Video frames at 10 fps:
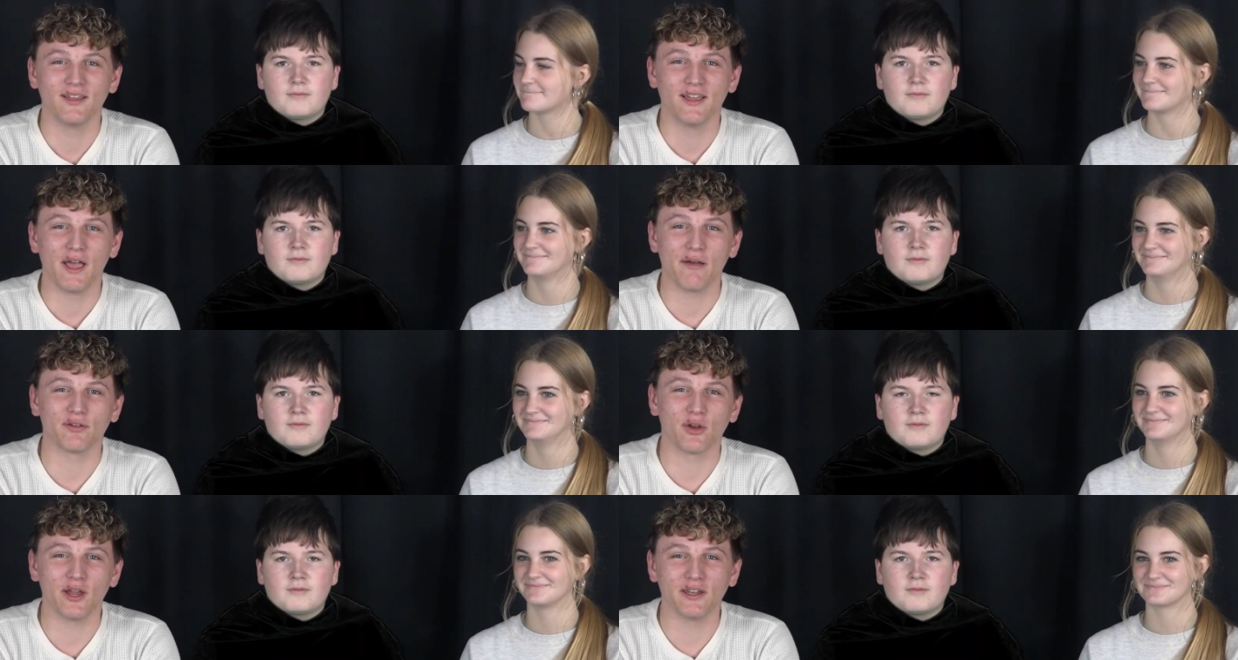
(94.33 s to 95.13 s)

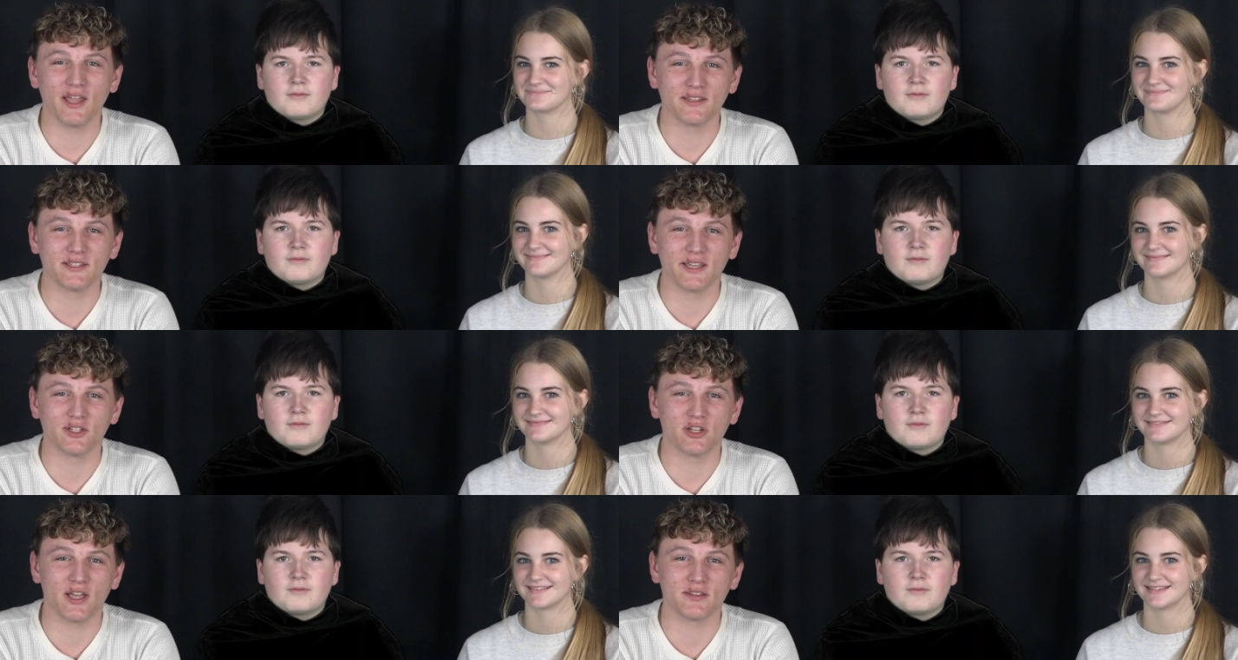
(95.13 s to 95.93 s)
Speaker 1: Have a great day,
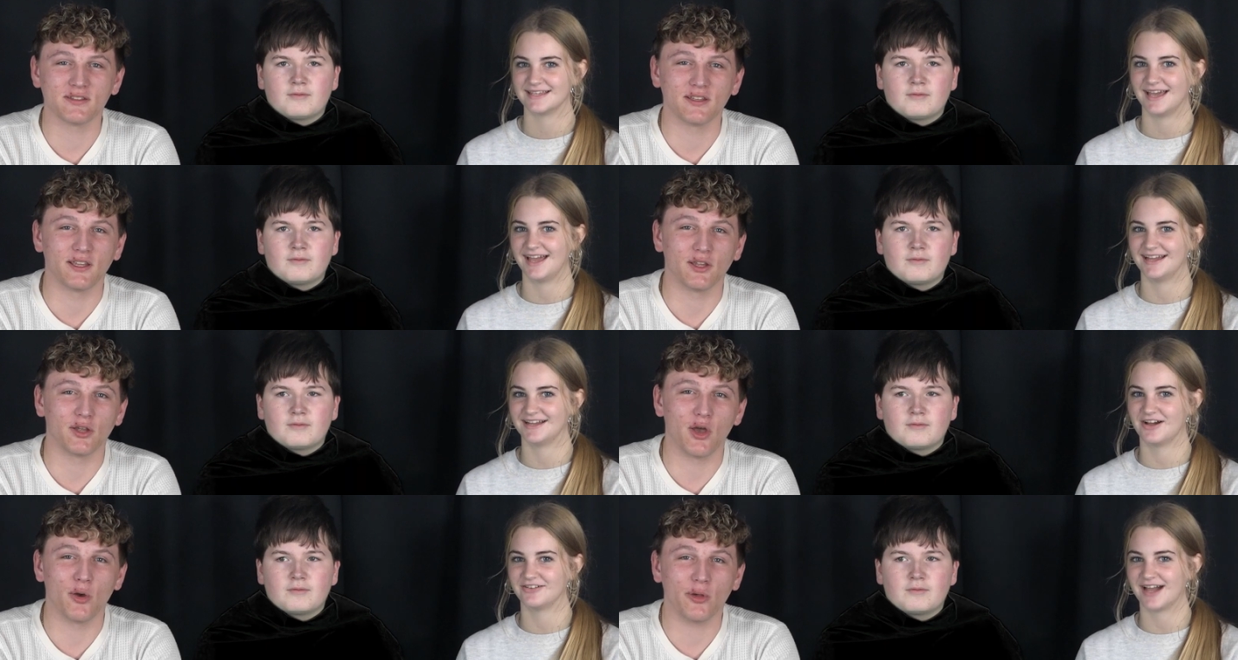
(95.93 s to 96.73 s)
CHS, and,
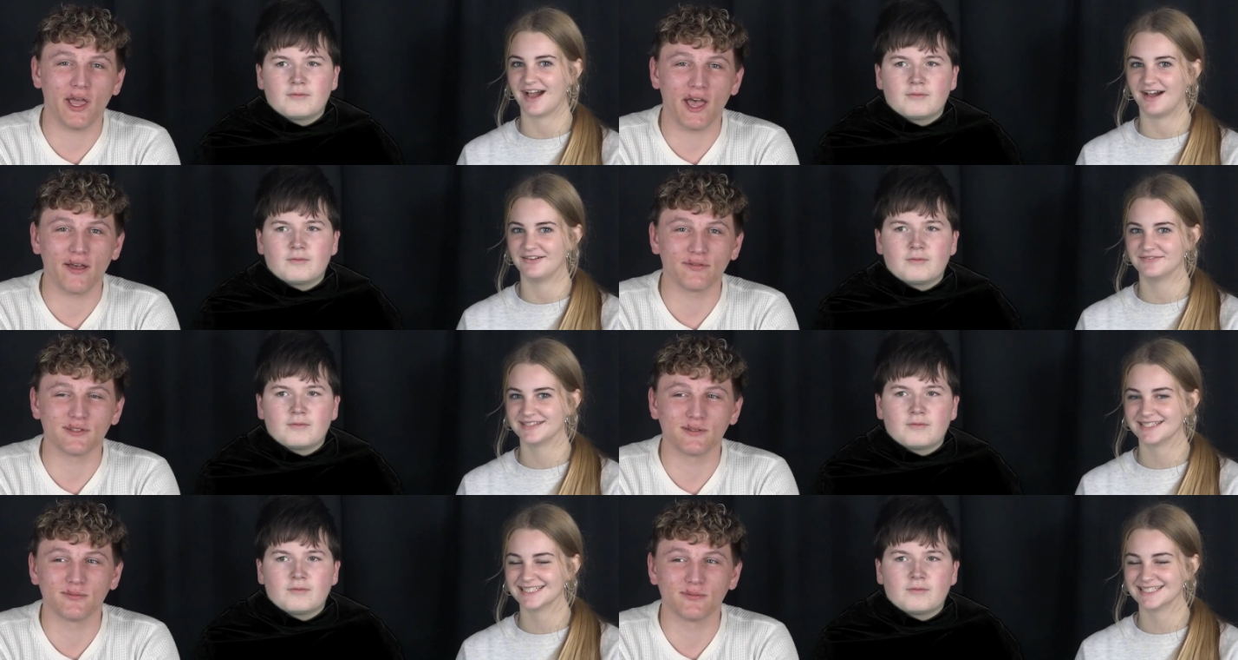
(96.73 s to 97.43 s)
and go, go Cavs.